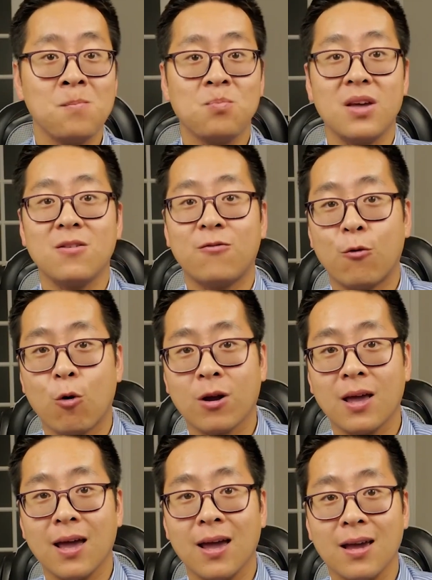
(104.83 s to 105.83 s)
then
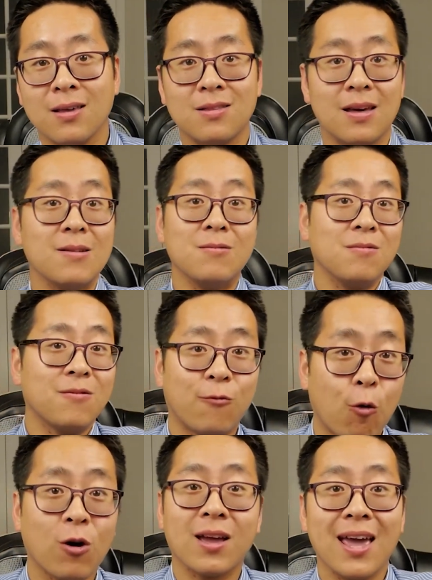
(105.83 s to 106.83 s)
4K, then
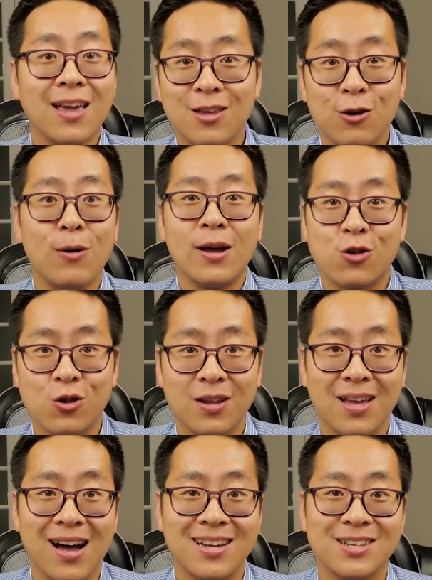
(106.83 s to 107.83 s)
4K UHD
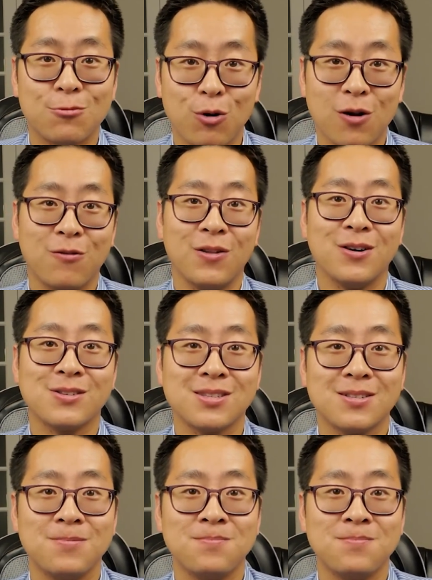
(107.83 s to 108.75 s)
content workflows.